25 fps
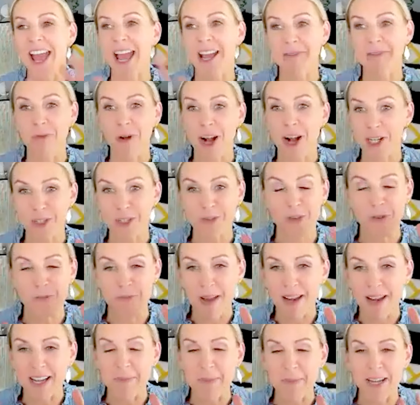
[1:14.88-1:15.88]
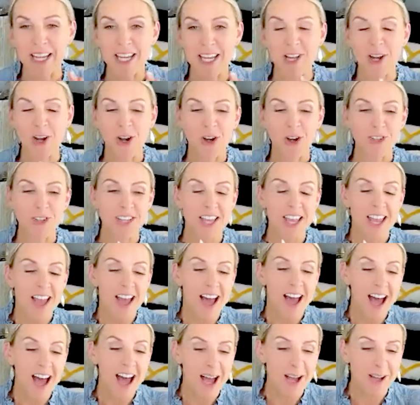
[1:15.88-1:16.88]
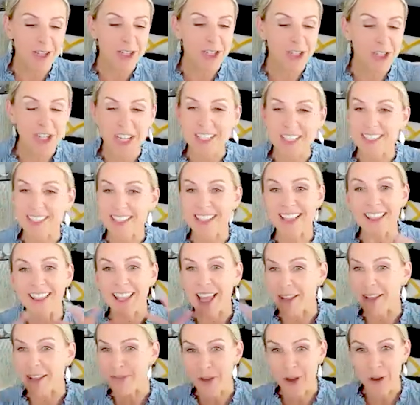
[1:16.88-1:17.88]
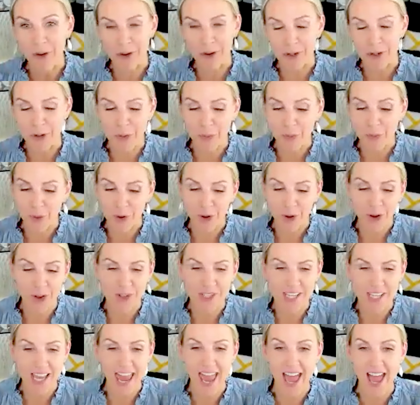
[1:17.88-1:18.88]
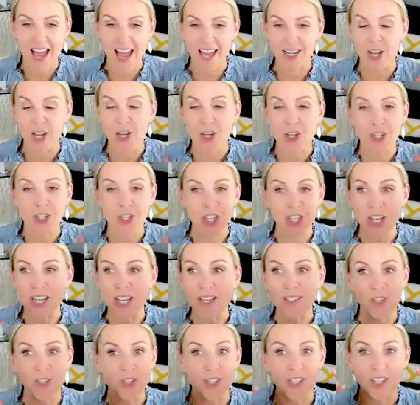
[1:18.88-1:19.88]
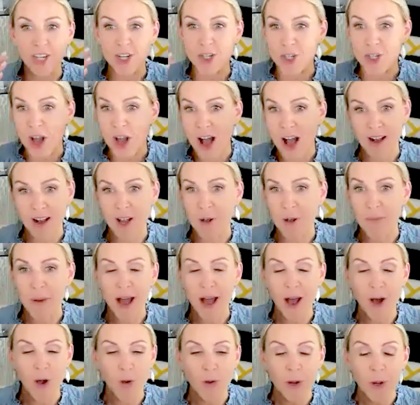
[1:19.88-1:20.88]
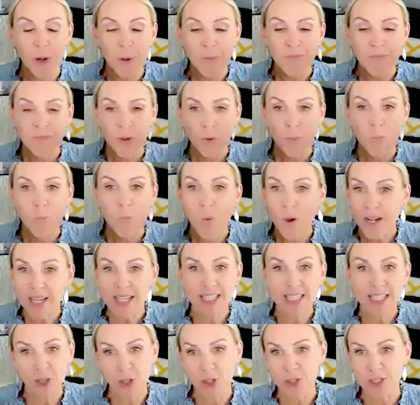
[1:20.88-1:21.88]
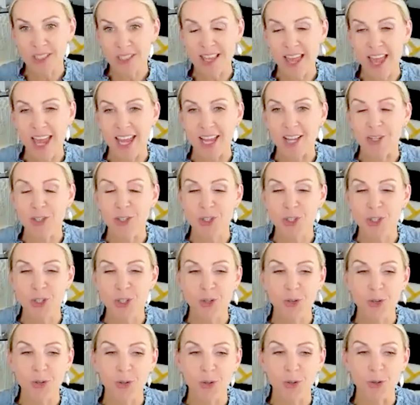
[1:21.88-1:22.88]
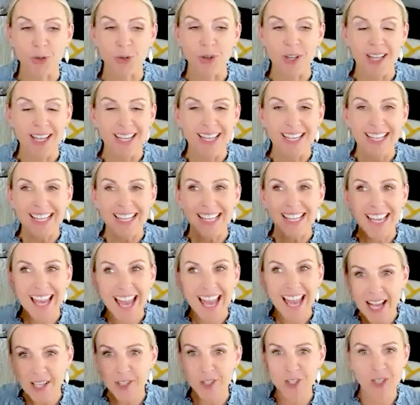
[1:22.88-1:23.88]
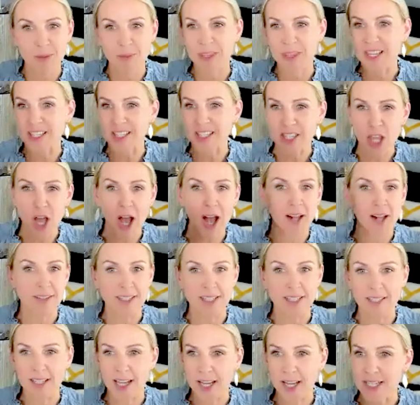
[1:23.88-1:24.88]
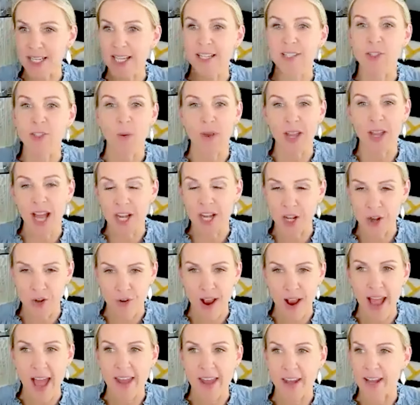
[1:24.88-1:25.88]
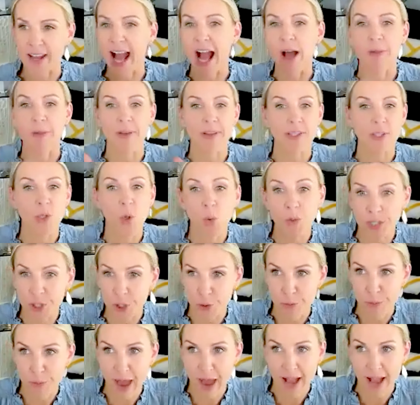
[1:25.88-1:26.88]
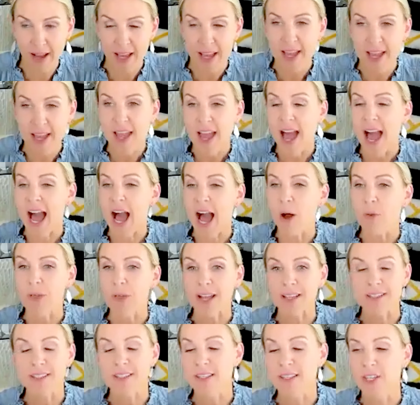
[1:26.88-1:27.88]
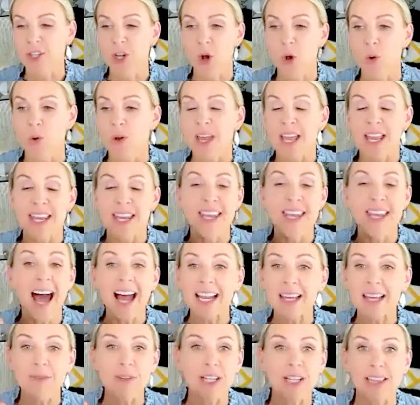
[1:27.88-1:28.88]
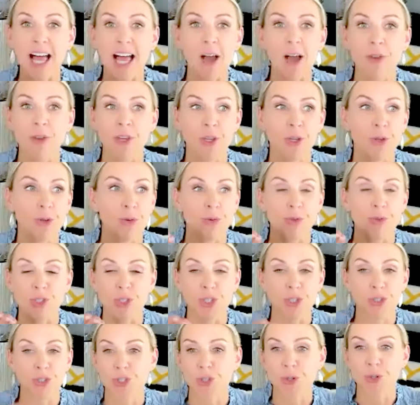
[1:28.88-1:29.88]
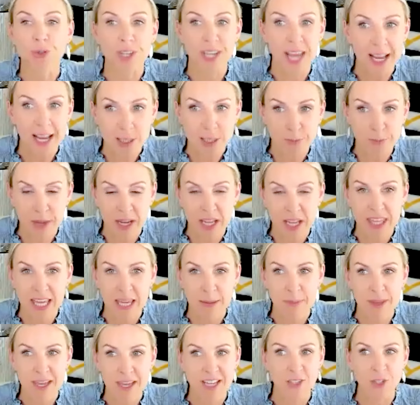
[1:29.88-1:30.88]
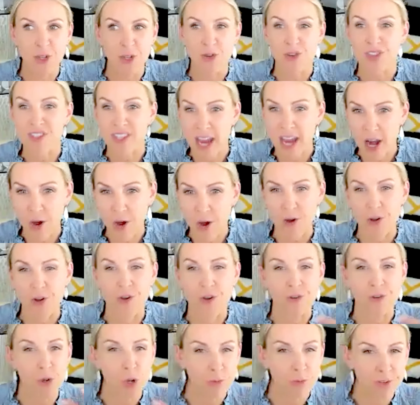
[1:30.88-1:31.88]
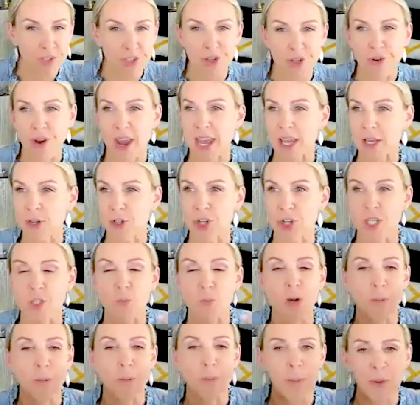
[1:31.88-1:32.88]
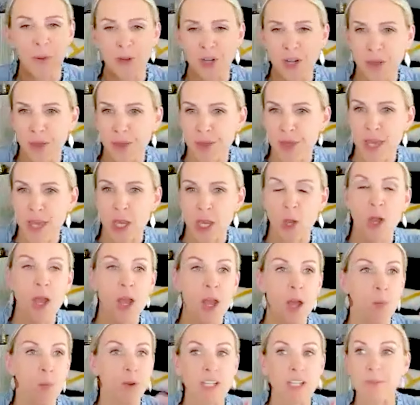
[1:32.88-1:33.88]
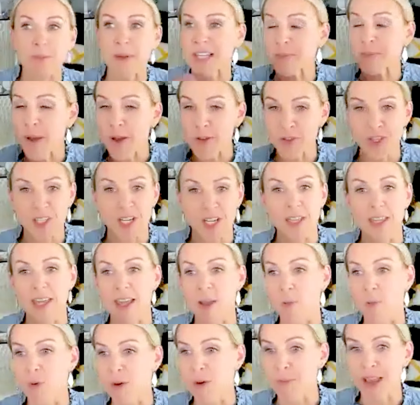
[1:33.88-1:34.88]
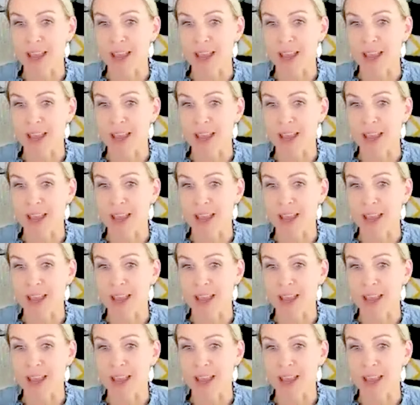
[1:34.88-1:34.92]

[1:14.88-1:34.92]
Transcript: and watched for many, many years. She is in the life coach world, and she is just going to talk about what it looks like to catch some of these thoughts, these ideas going on in your head, and how that's holding you back, how that's, you know, not even allowing you to do the next big thing because you're scared, you're nervous, you're anxious. What are people going to think? What is my spouse going to think? What are